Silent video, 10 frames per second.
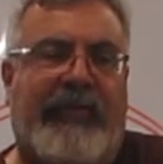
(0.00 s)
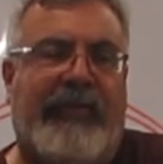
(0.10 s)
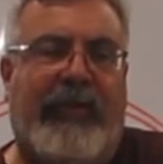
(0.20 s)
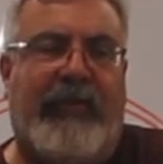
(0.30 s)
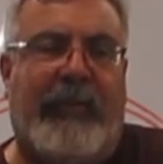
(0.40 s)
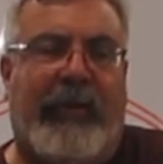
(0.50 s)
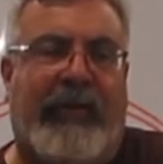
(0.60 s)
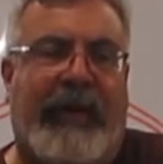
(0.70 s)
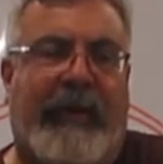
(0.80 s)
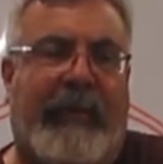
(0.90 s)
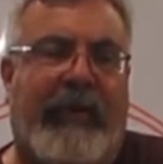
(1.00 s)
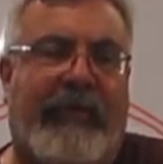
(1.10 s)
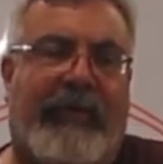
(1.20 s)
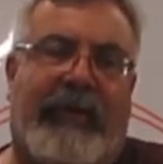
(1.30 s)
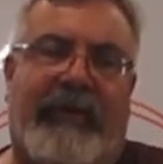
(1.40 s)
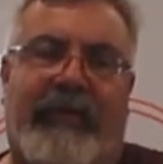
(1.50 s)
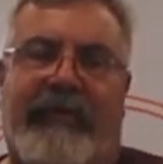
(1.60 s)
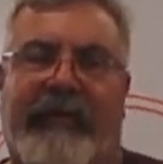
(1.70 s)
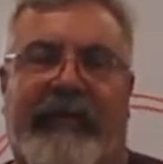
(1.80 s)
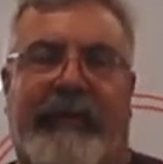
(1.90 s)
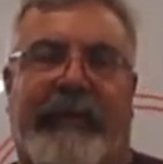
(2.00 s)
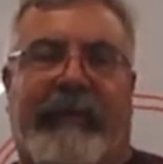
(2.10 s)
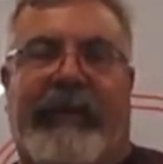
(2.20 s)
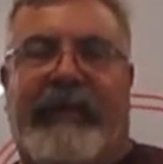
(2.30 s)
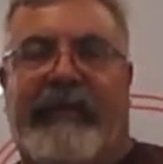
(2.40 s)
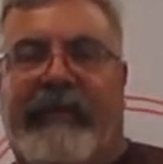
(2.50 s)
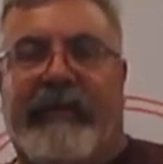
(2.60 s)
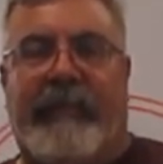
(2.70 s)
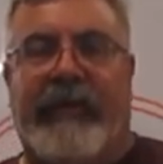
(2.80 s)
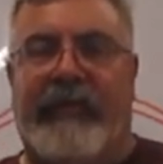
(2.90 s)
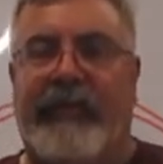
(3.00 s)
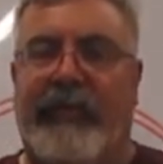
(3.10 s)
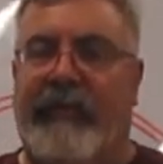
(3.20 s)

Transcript: Joe's birthday tomorrow, so I don't know if he's going to be able to get this done pretty soon.